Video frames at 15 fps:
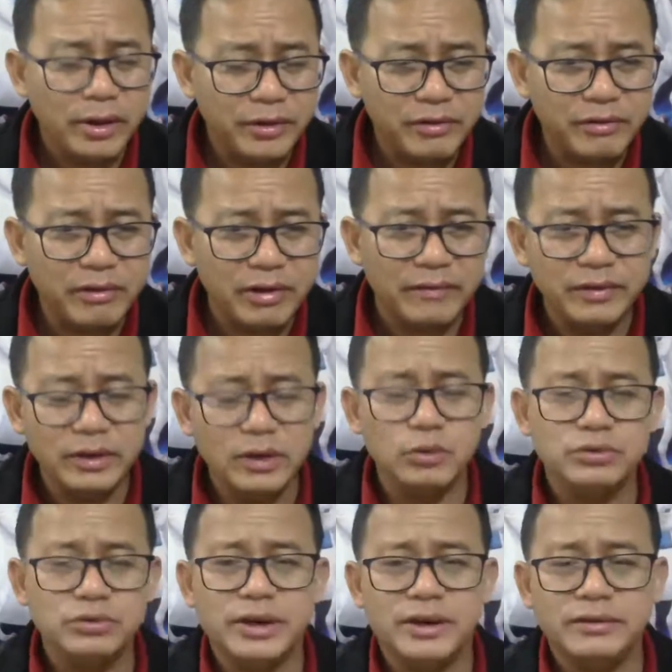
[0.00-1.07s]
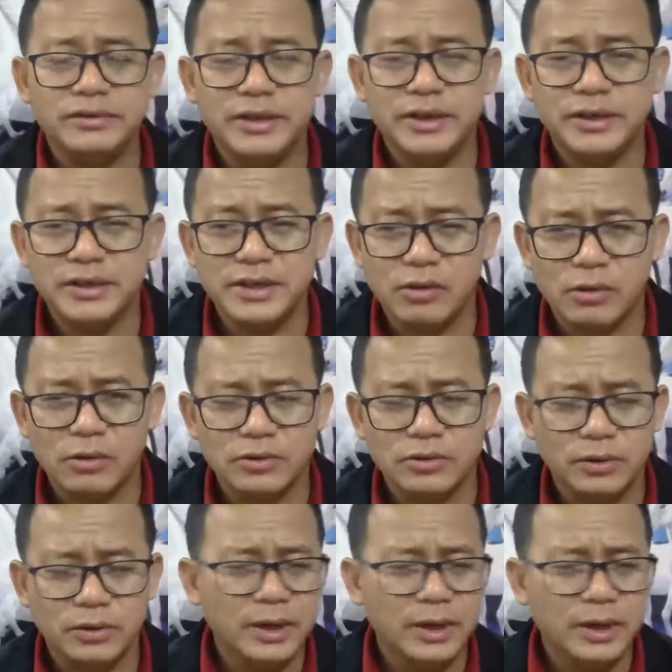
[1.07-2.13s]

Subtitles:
revenue generating also.